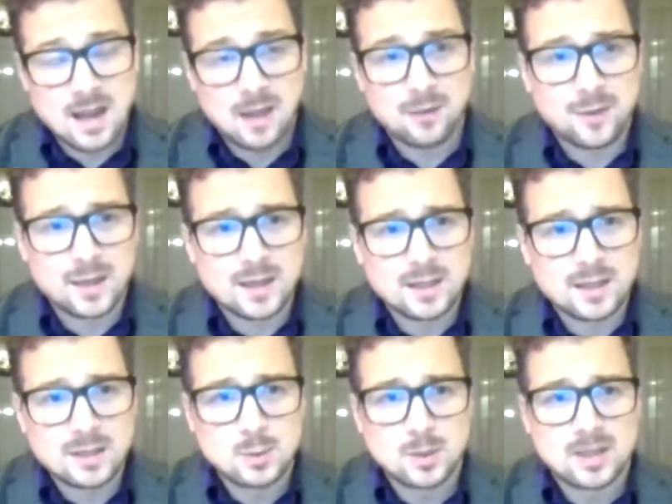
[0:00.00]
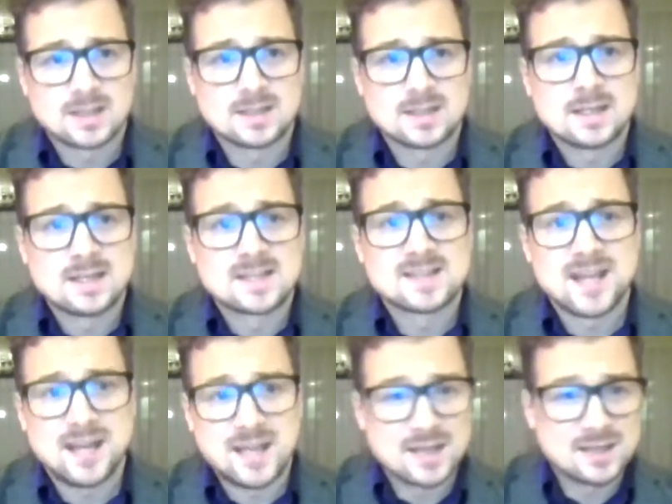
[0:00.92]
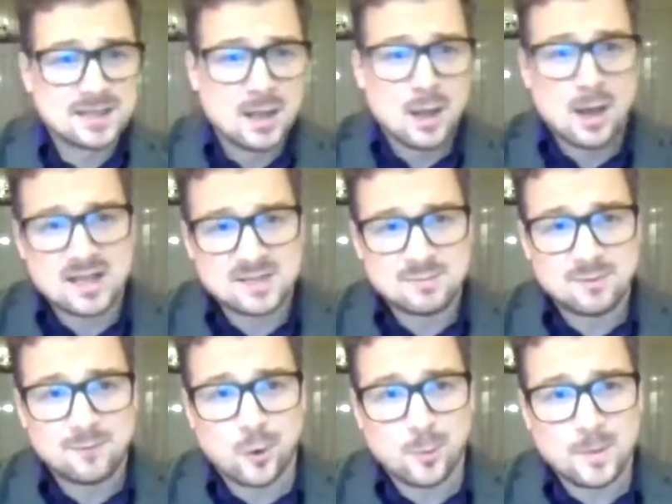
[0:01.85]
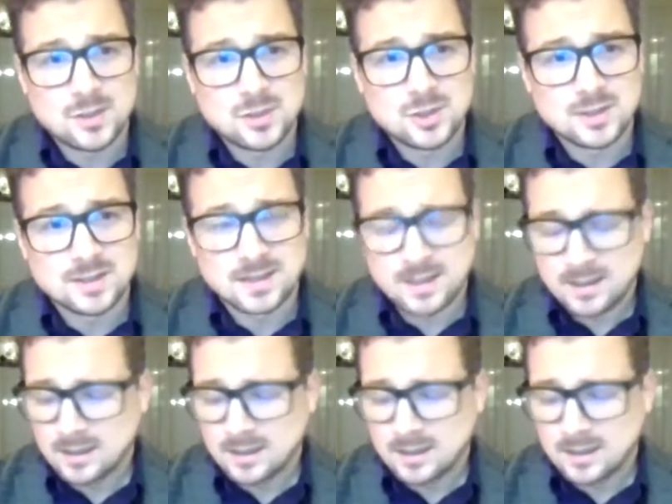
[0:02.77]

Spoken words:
I think we can say, and as before mentioned,